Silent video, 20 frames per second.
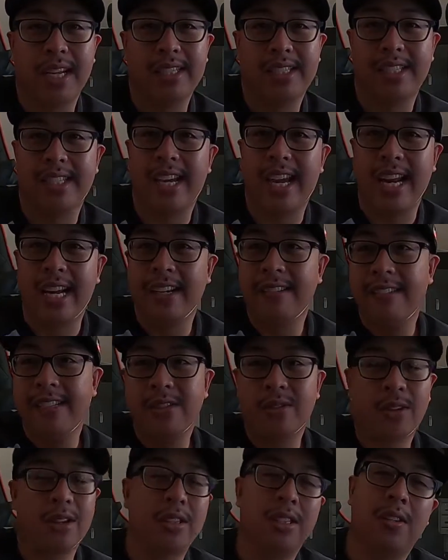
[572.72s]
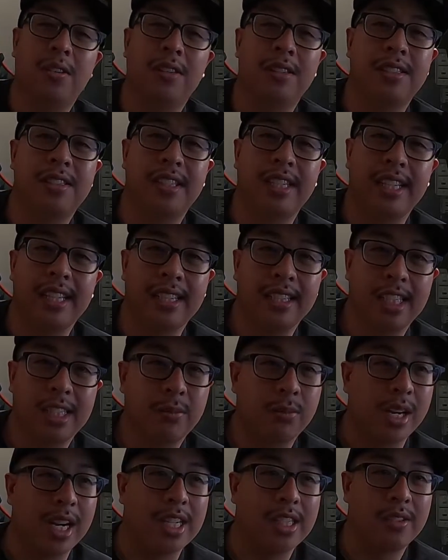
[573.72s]
plus, and any of these coilovers in this
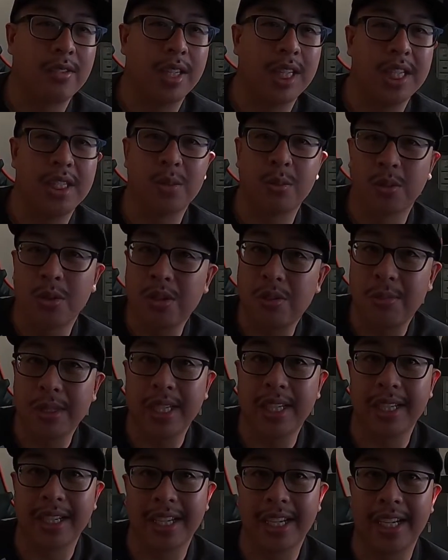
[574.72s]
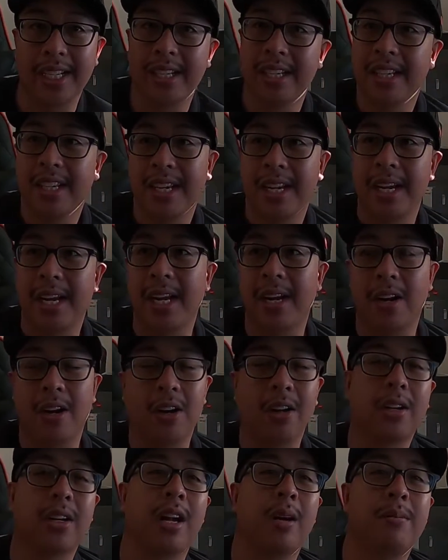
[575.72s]
price range will be good. It
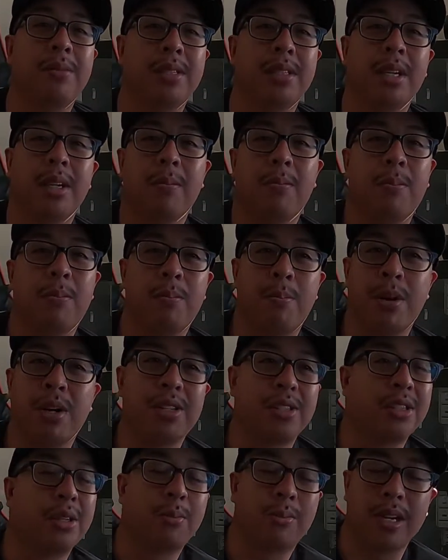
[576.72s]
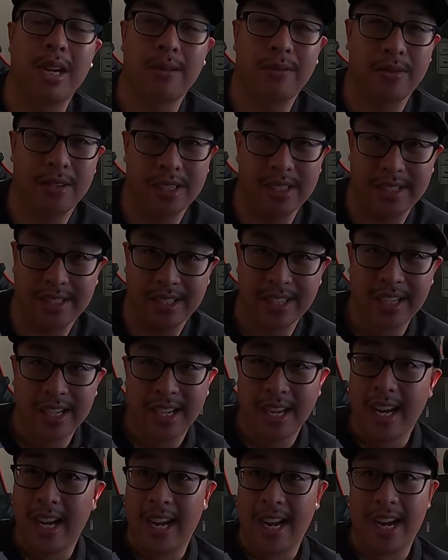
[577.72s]
all comes to personal preference,
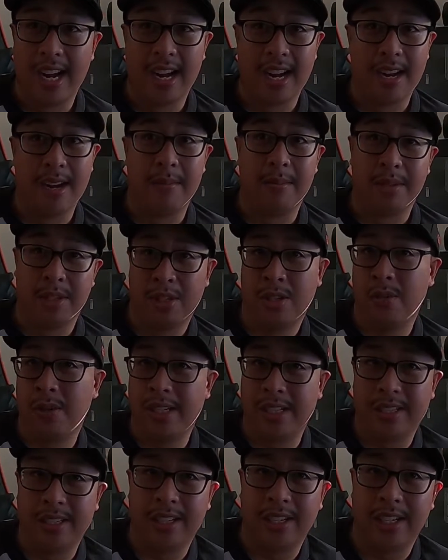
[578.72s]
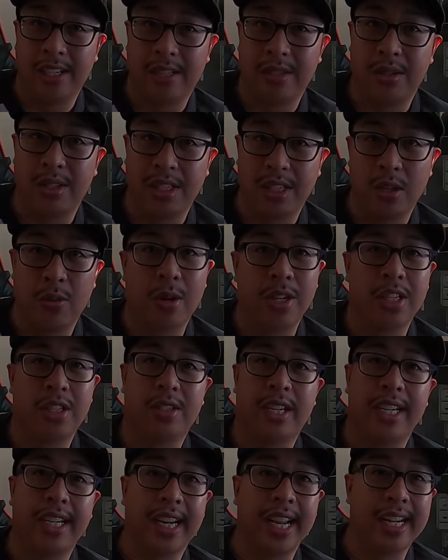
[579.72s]
your research, what you're
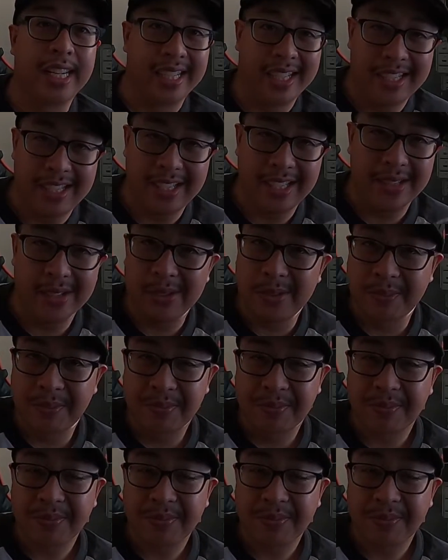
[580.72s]
trying to get into.